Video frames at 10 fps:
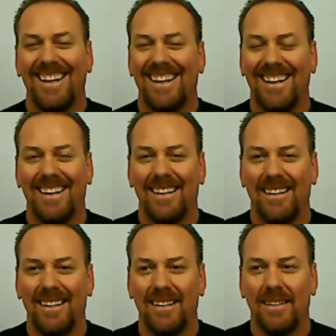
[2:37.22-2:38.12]
And
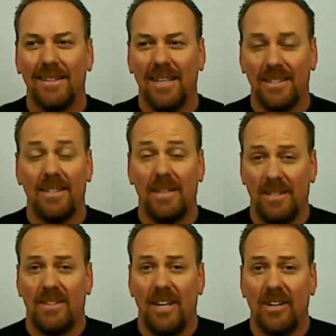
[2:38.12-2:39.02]

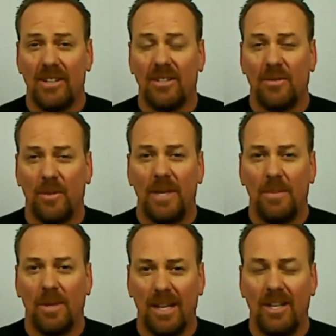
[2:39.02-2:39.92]
it's there just for
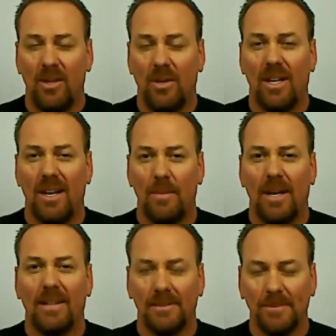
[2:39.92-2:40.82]
people like you and I, Mike.